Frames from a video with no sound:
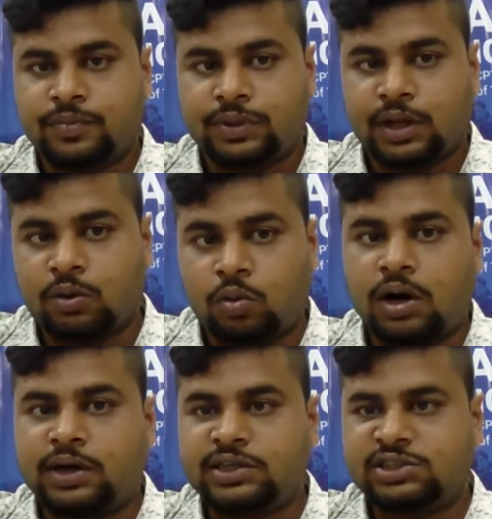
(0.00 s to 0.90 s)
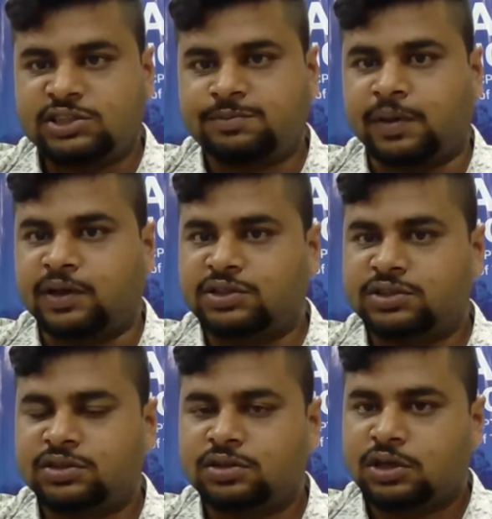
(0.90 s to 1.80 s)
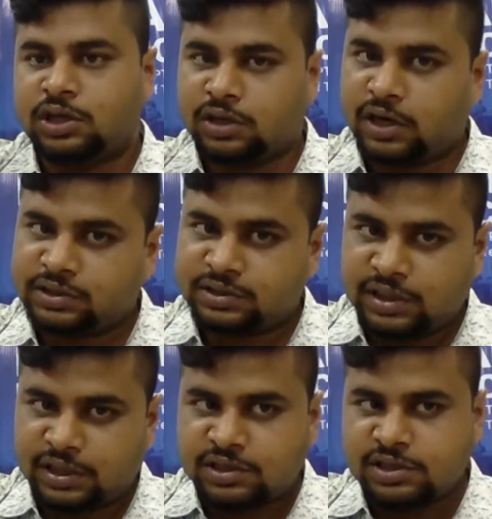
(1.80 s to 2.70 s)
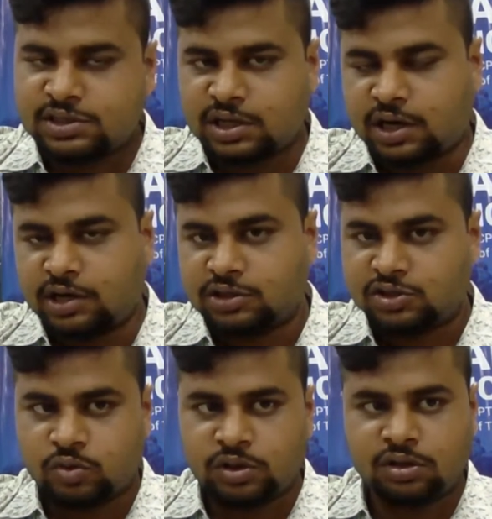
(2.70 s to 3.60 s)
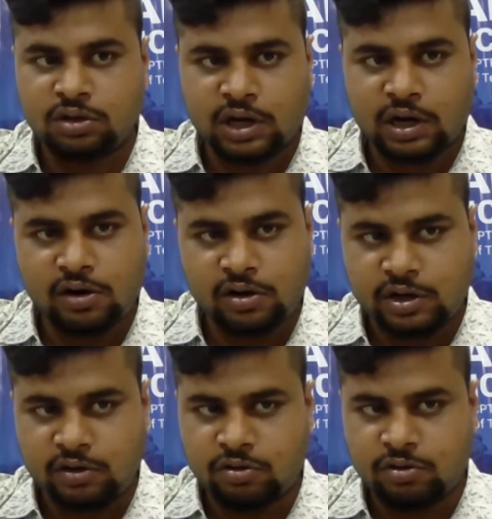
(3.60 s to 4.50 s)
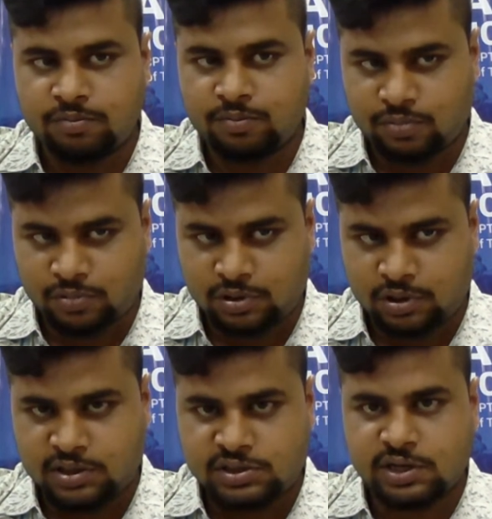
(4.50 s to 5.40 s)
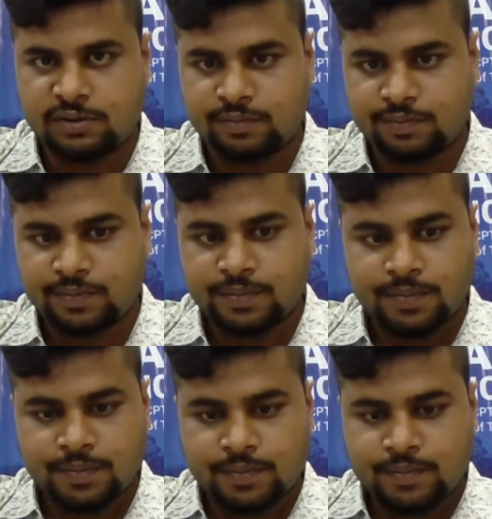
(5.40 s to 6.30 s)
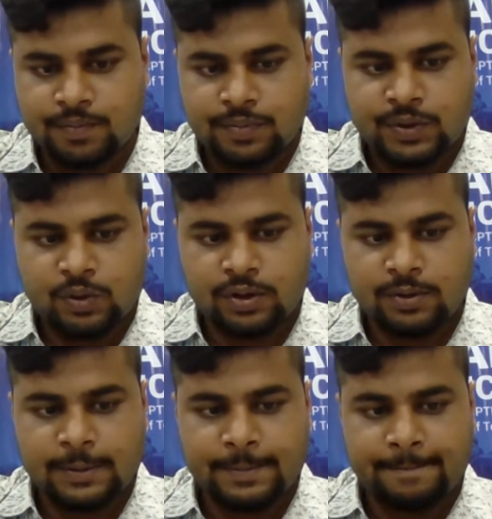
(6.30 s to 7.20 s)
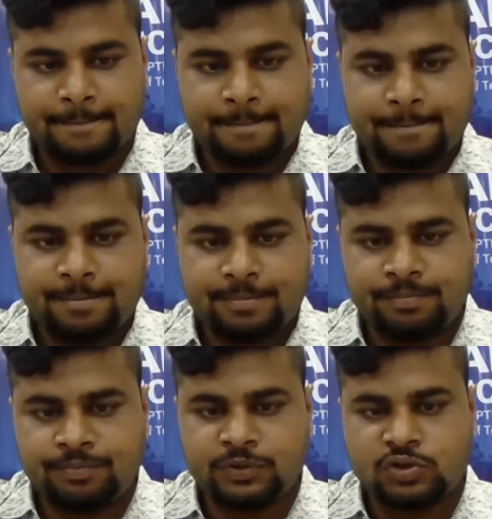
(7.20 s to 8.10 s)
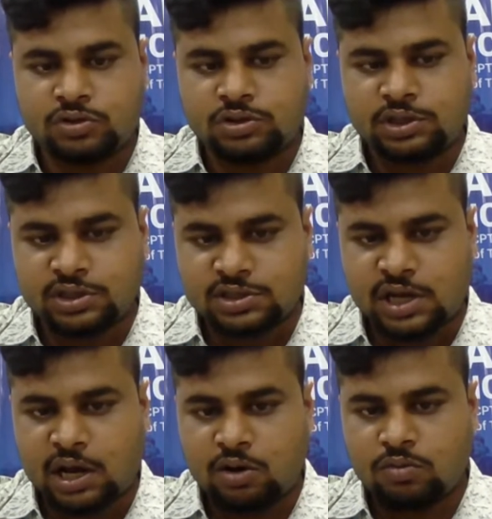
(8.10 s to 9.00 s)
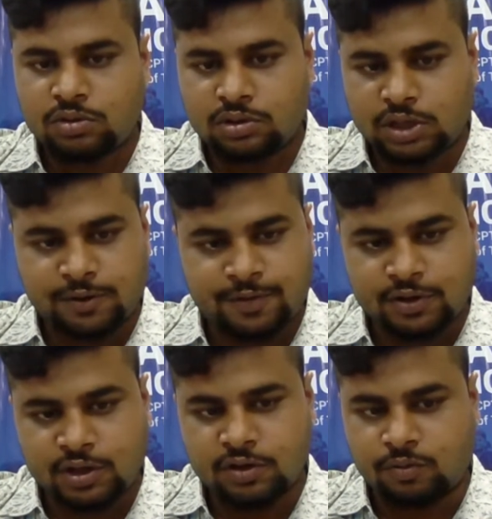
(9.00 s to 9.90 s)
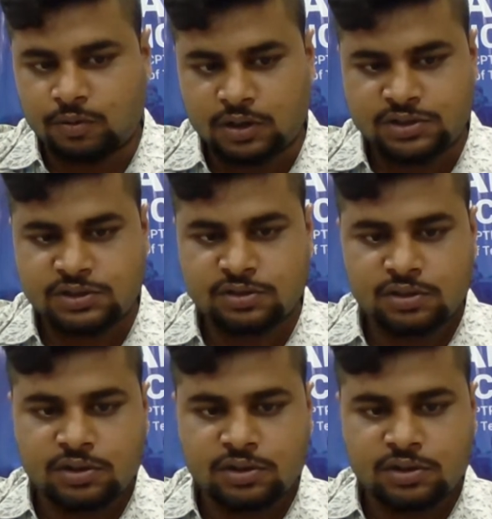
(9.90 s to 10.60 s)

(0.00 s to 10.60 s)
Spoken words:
Now, what is this page? This is the another story. I will tell you next year. Okay. So this is how the everything works.